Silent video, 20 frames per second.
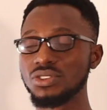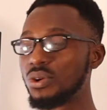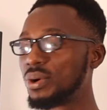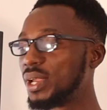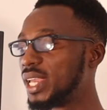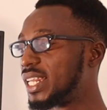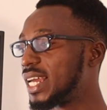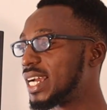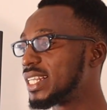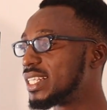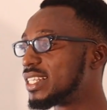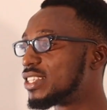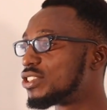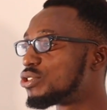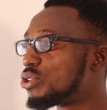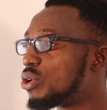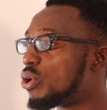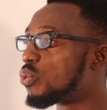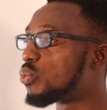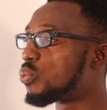Okay, that is
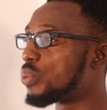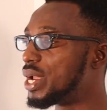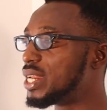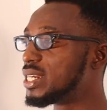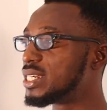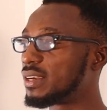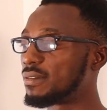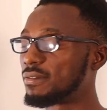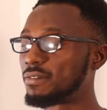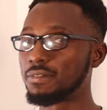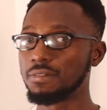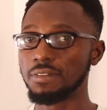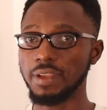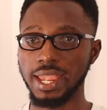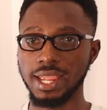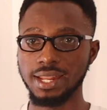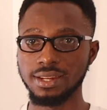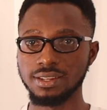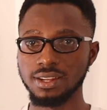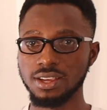your wind
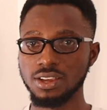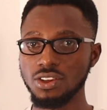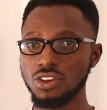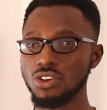vane.